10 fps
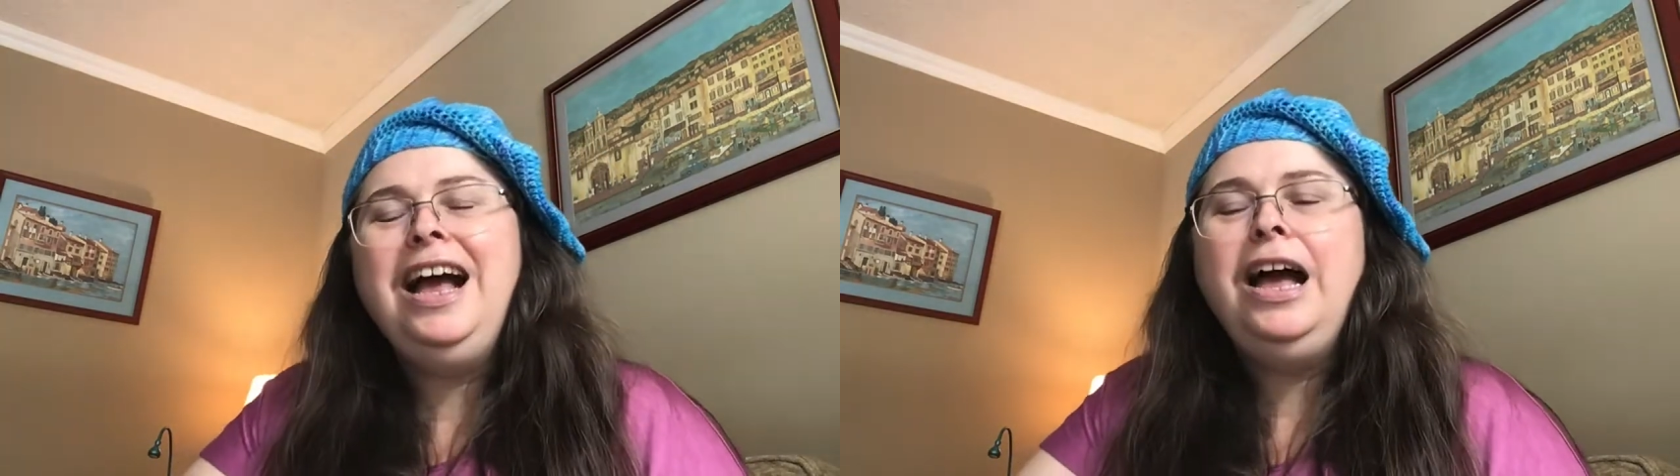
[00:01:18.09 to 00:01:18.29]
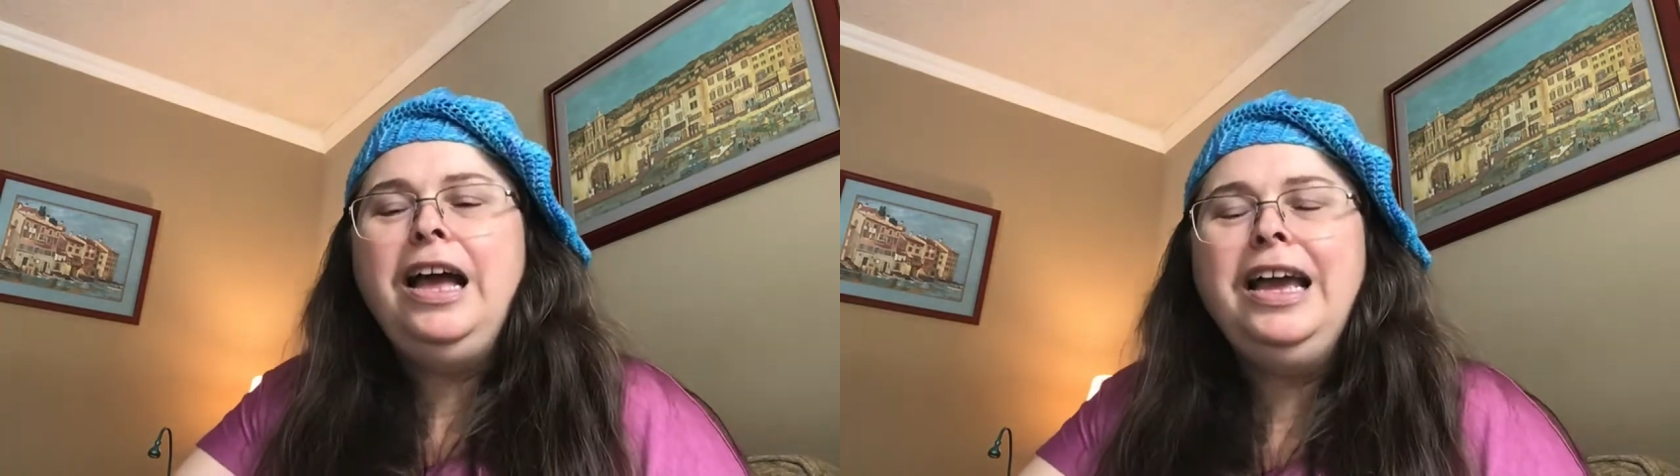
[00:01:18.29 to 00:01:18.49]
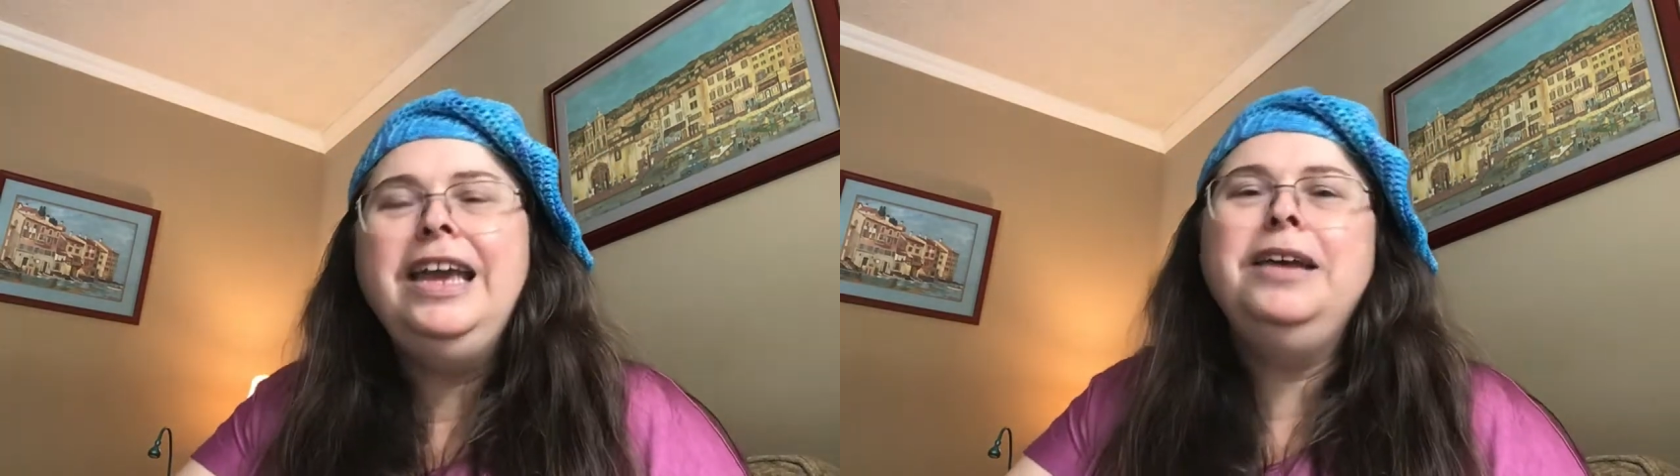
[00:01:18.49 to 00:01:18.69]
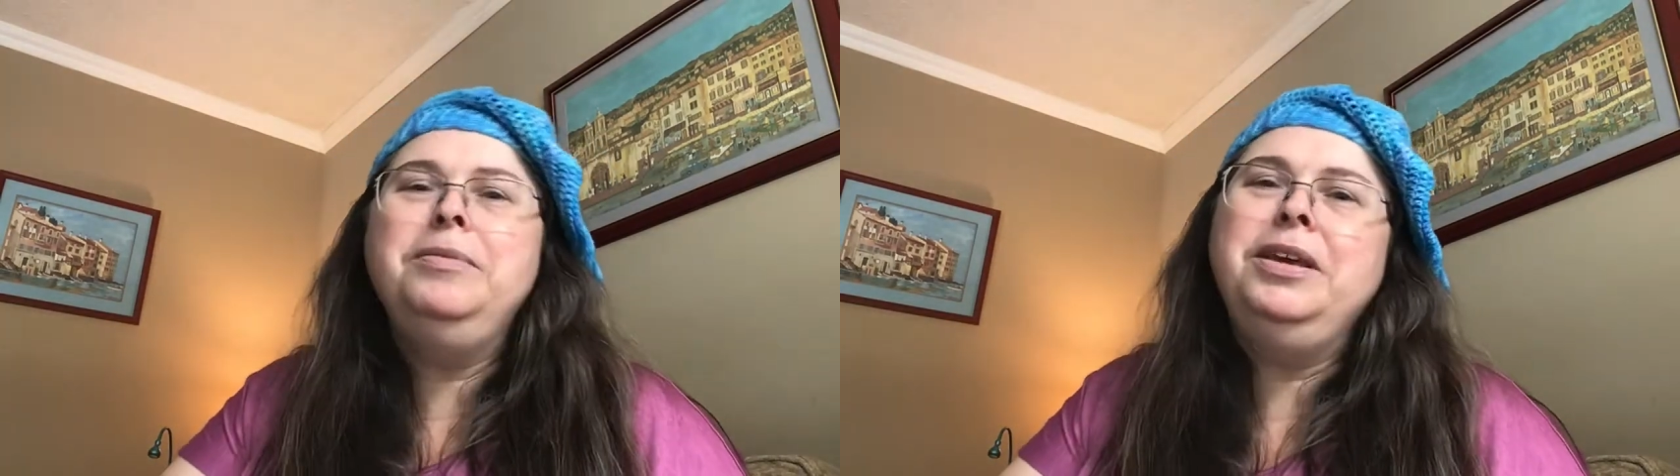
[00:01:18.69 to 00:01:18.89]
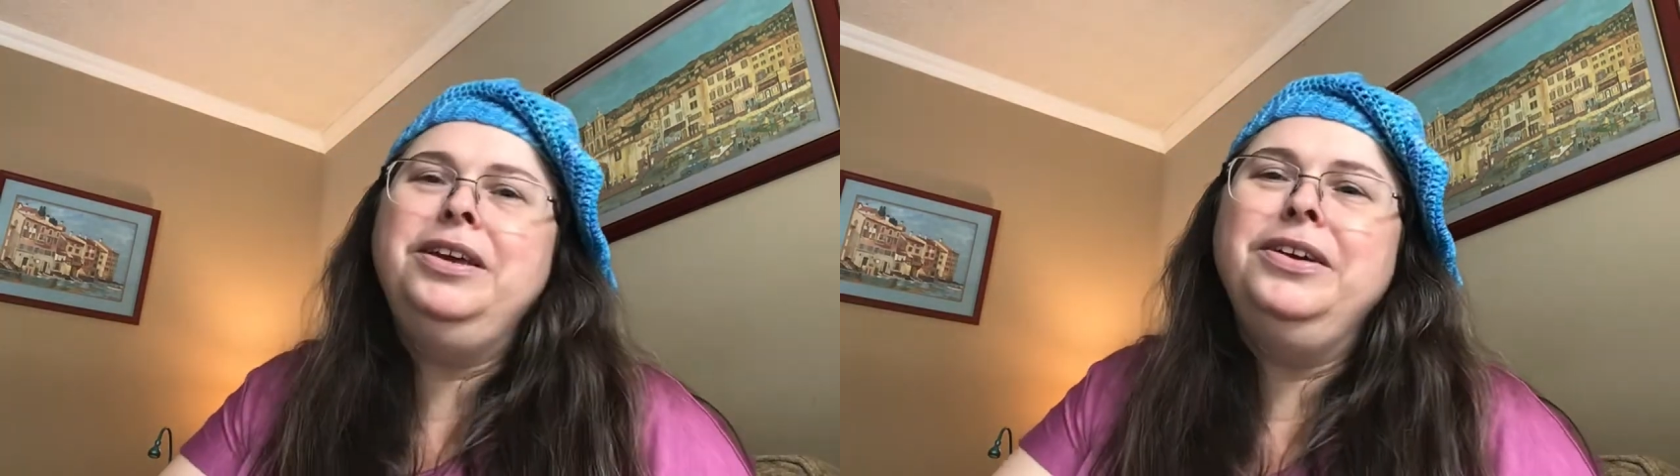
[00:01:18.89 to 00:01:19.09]
I am
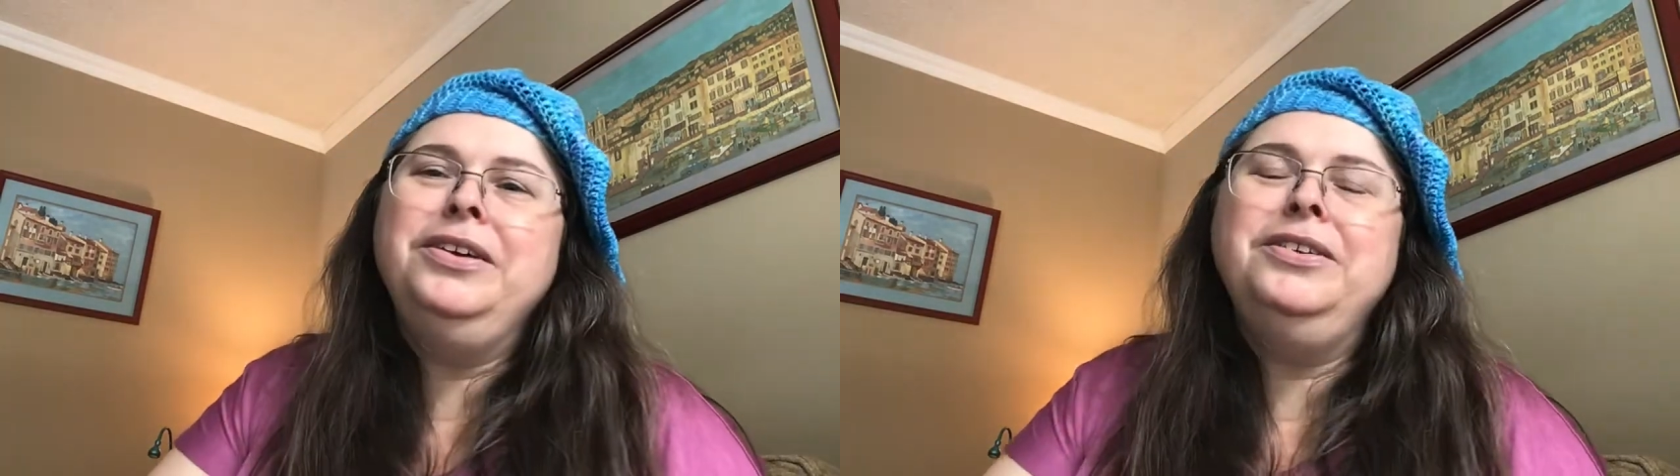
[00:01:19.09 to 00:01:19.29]
here